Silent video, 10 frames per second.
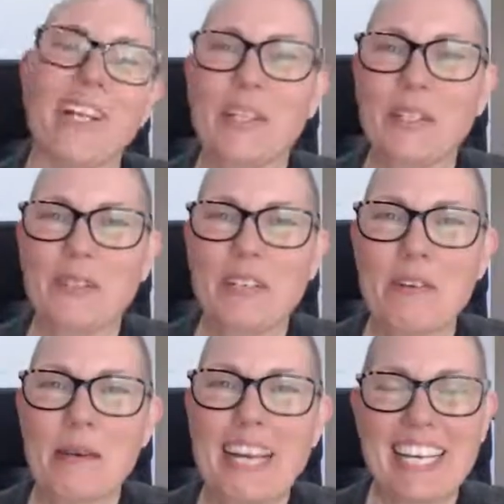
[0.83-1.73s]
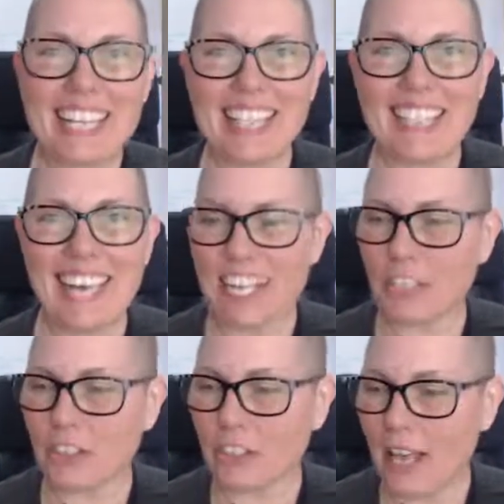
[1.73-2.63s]
Hello, everybody,
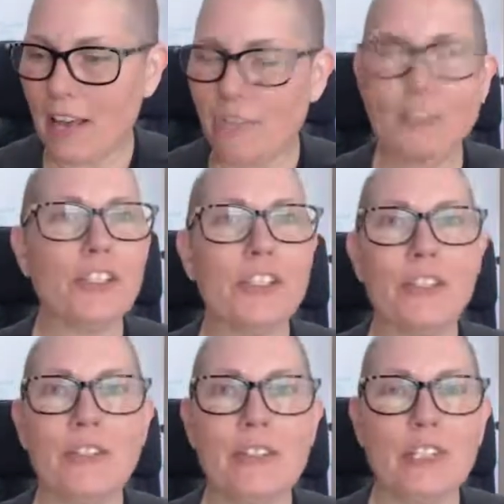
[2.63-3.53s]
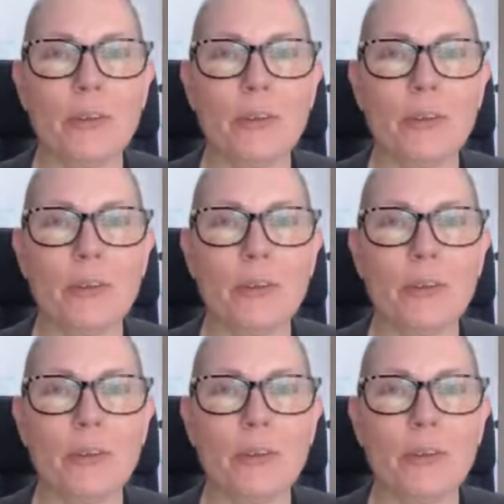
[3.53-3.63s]
and good afternoon.